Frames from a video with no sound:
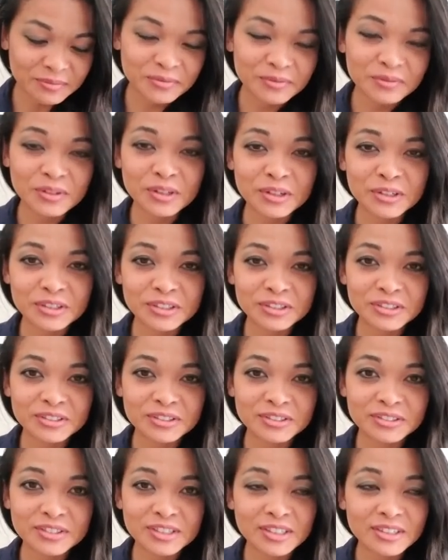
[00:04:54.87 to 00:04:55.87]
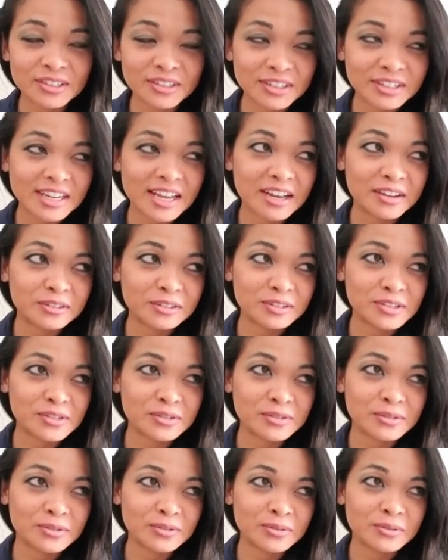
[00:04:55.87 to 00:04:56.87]
learn how
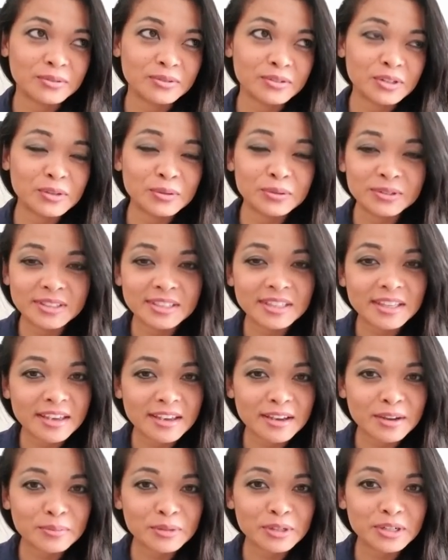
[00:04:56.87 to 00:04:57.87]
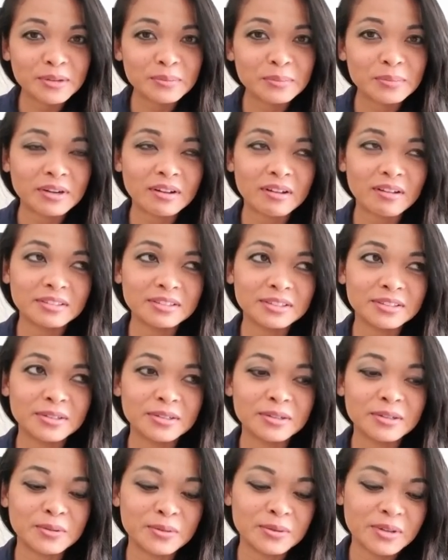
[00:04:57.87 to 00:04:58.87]
to use the camera, but
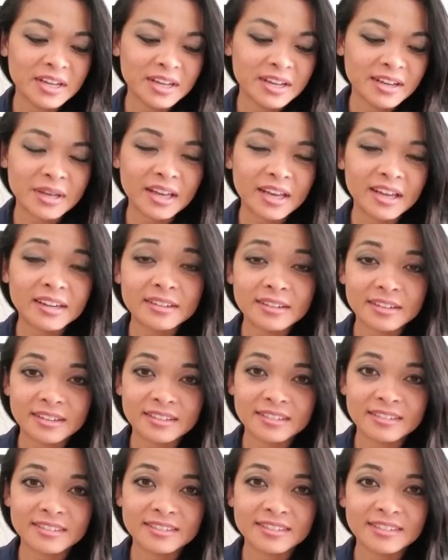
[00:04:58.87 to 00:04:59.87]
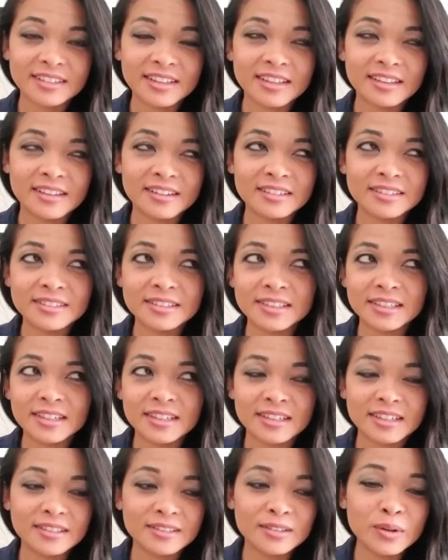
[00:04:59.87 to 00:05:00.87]
also editing there's
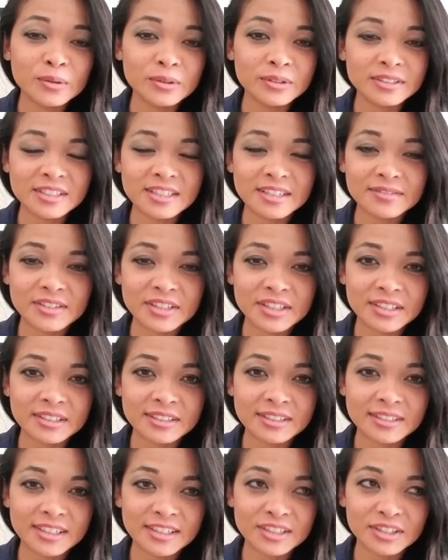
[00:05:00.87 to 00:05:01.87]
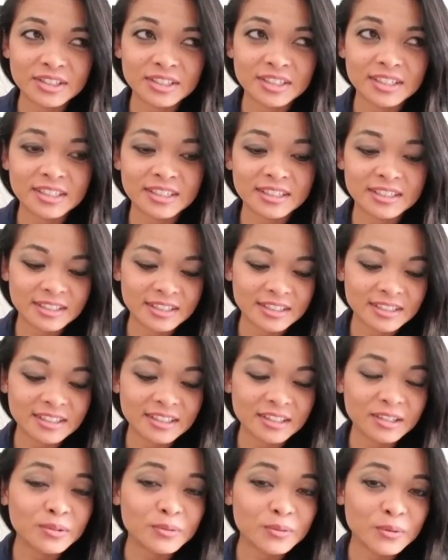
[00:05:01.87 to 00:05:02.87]
a local TV station in
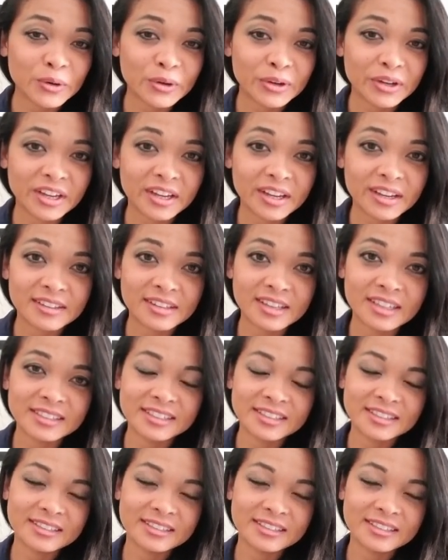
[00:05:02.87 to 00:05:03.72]
Gilroy, and that's